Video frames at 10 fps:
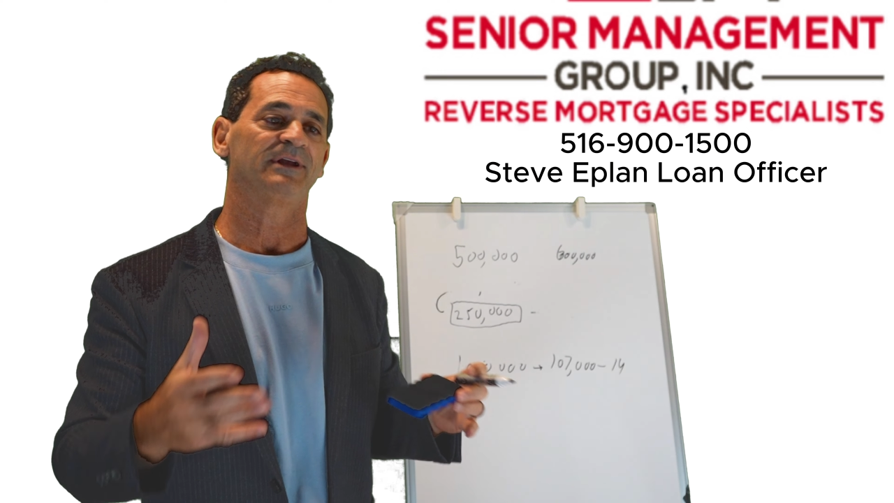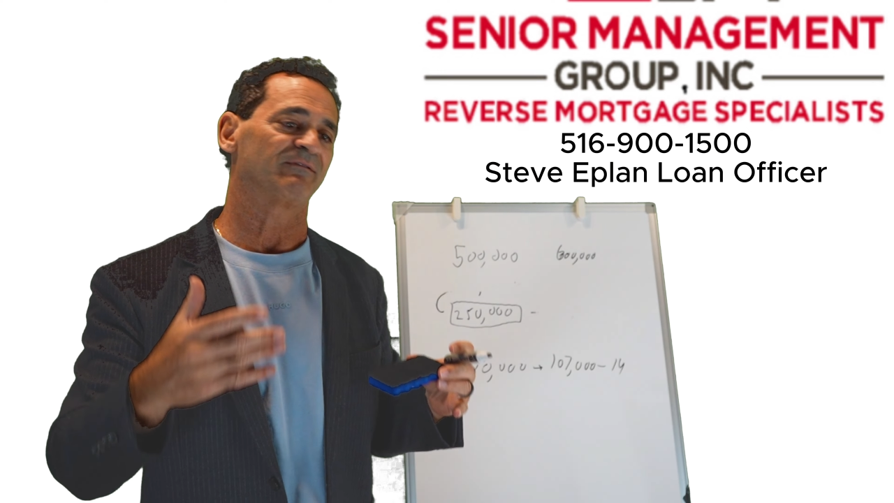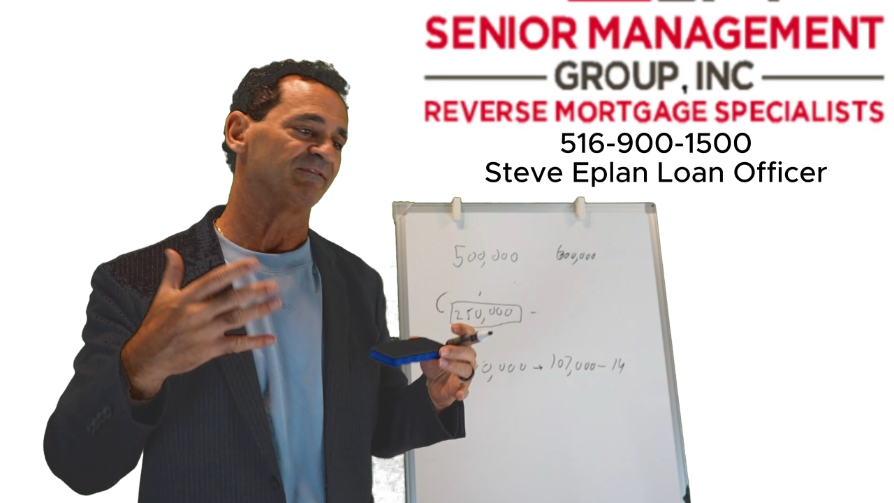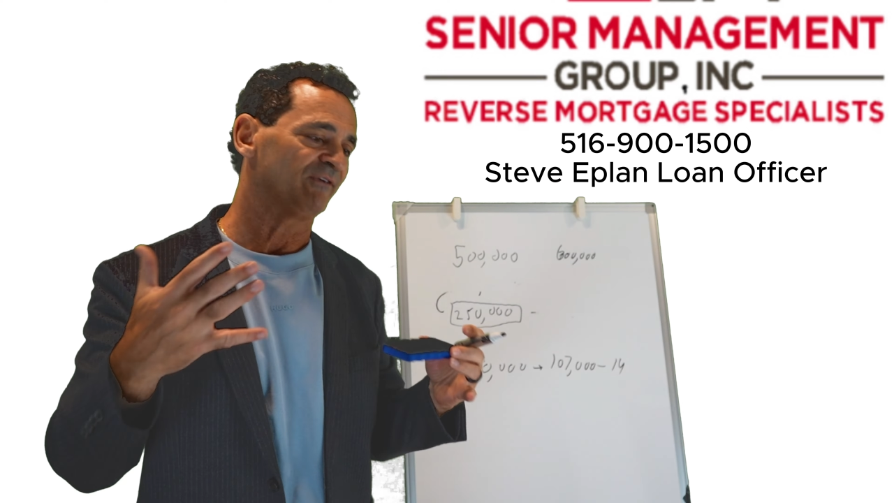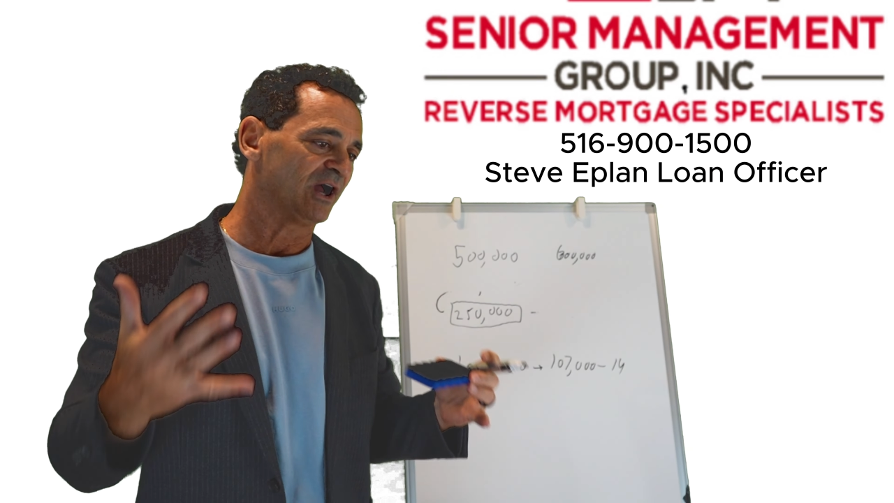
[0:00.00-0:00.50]

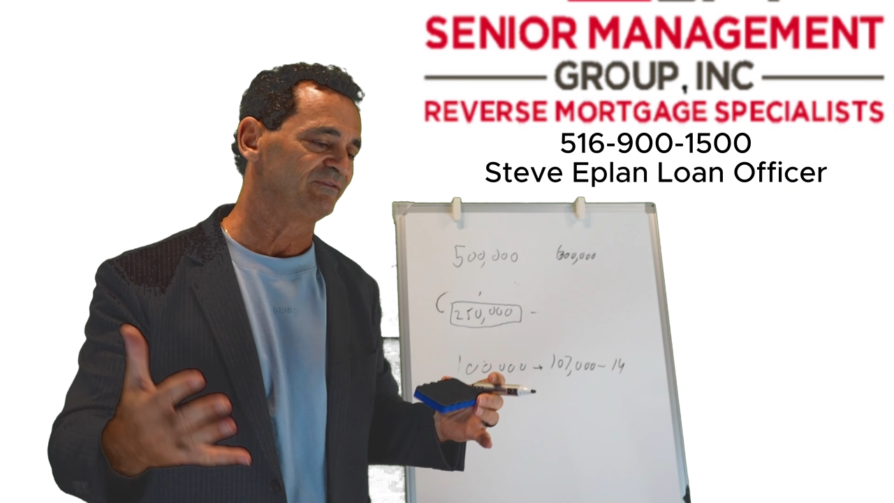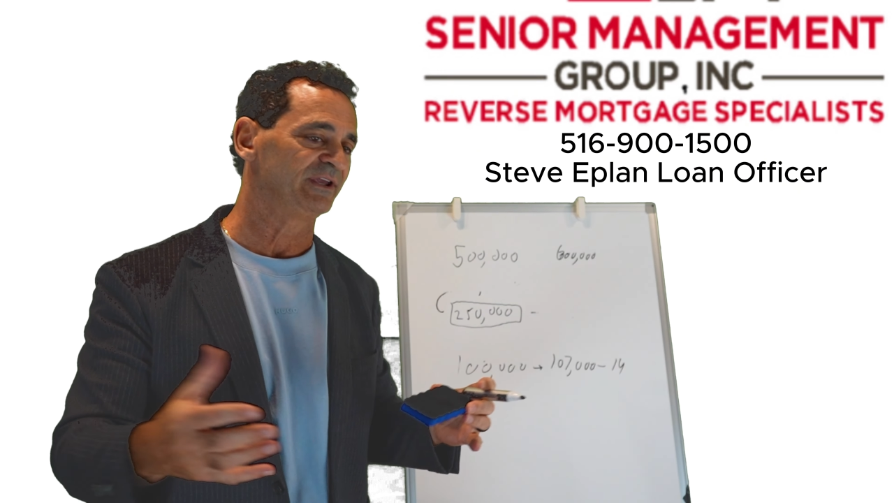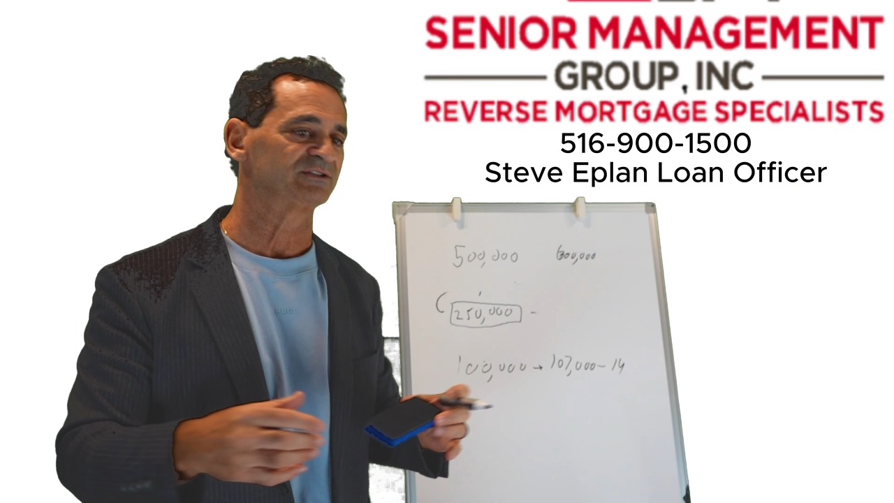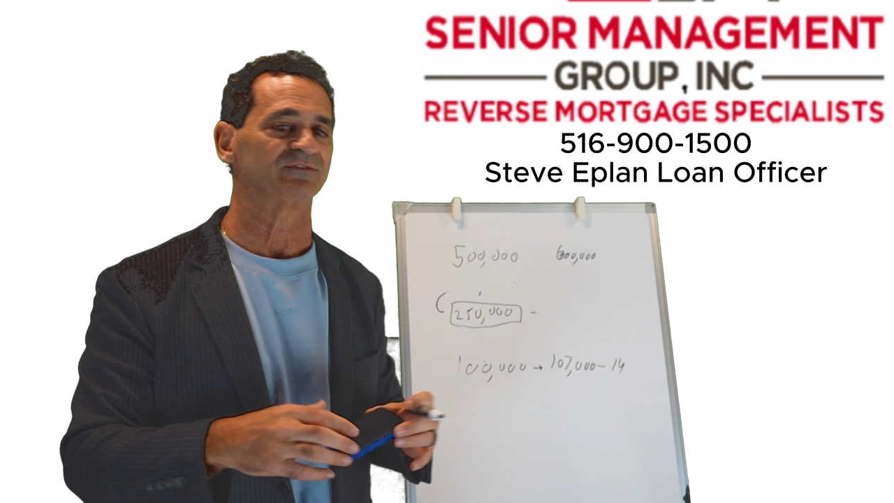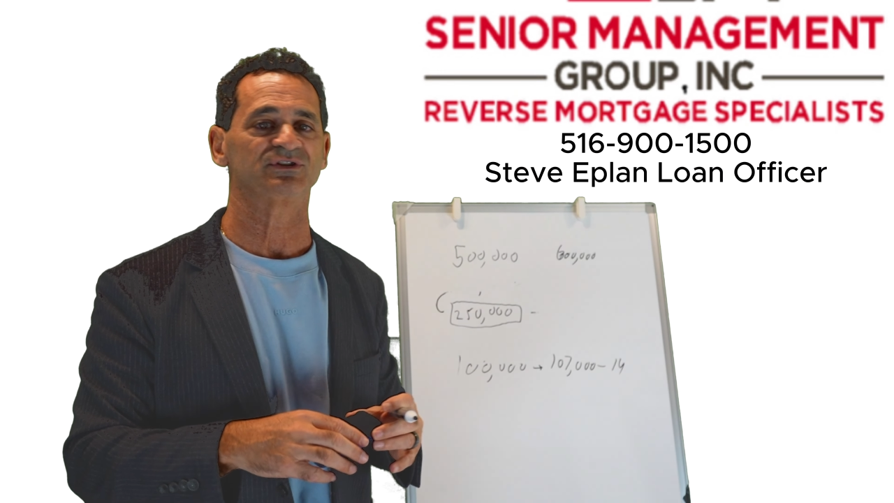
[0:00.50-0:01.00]
every 5
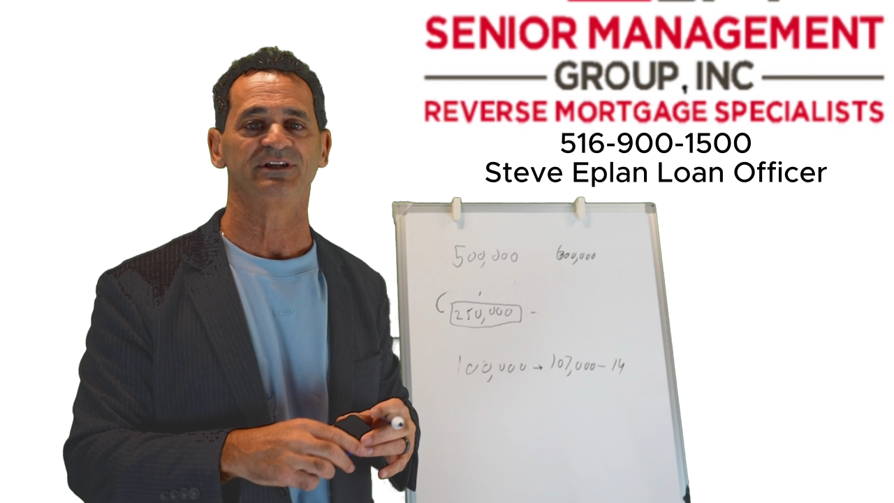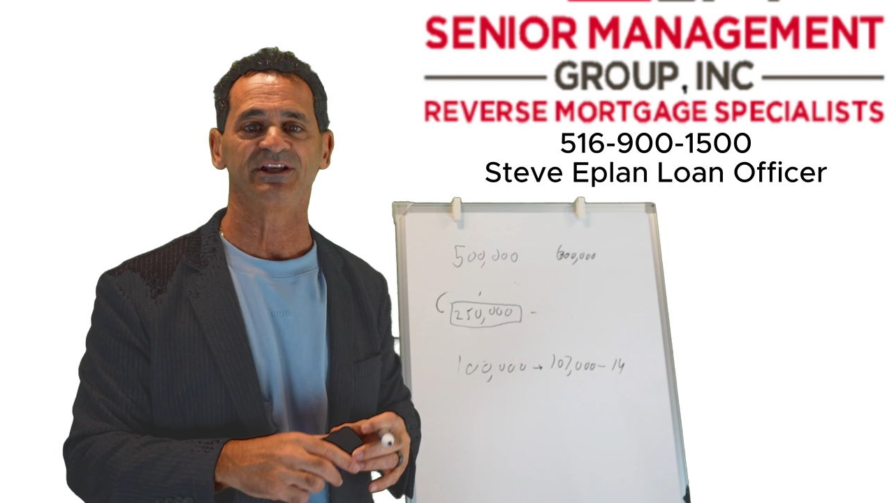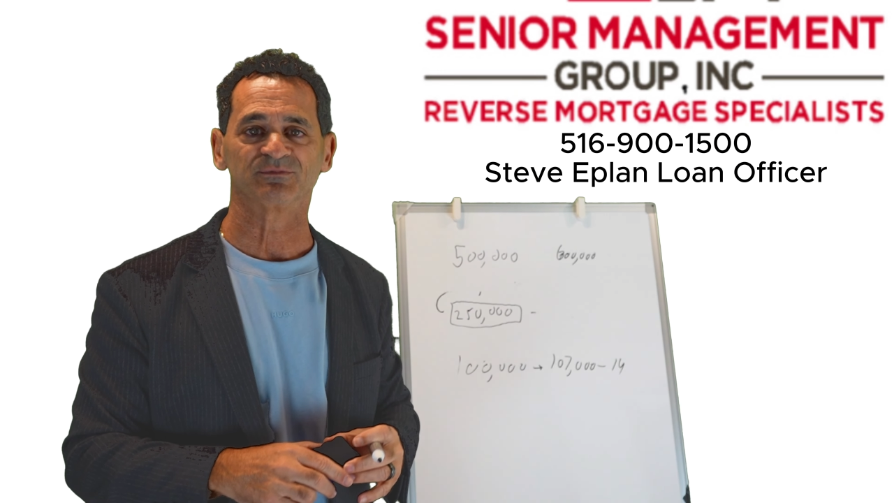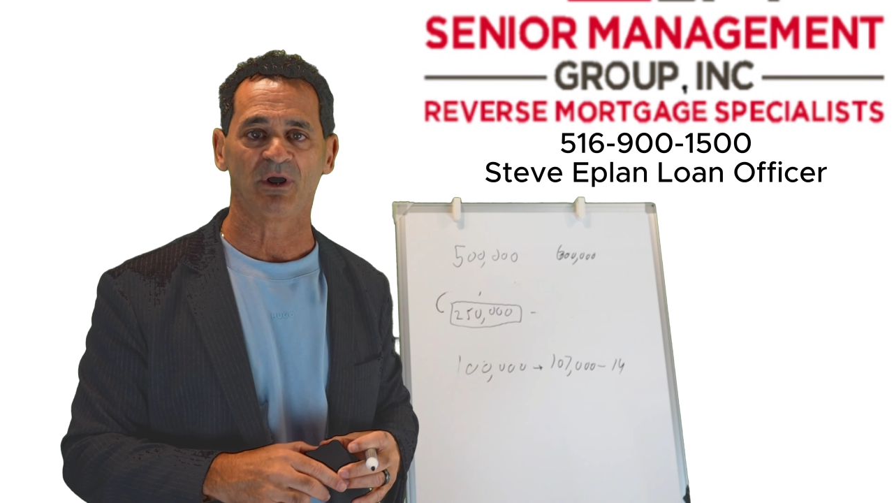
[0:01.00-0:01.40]
years, if she needs